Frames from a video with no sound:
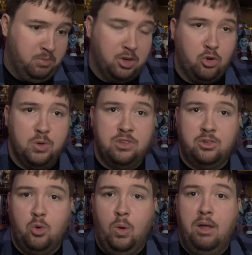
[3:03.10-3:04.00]

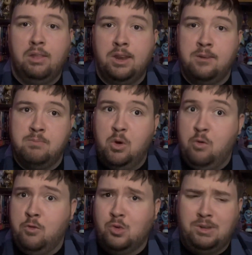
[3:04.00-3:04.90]
decreased quality
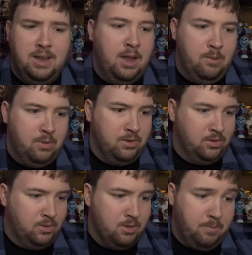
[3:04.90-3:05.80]
over time,
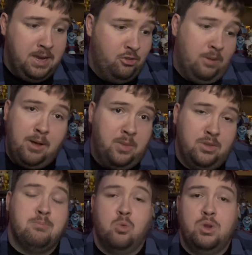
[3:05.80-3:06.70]
because the paint job on this,
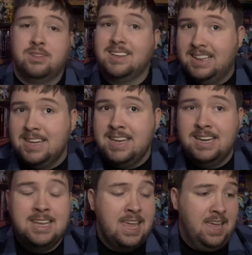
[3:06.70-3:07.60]
number one, is
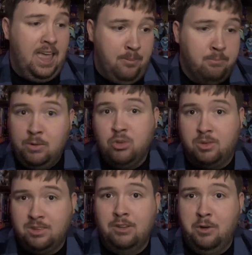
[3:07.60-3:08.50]
clean, and most of
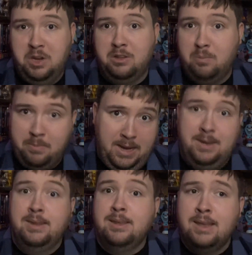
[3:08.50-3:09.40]
the stuff on it is
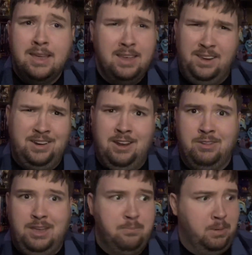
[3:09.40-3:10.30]
painted. Again, I
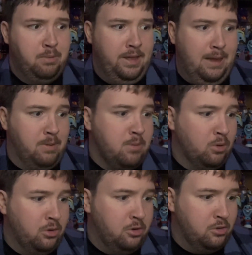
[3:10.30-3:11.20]
haven't kept up with Happy Meal
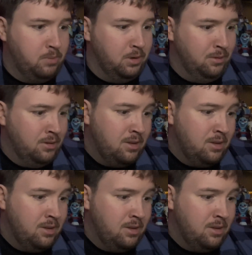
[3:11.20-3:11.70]
toys, but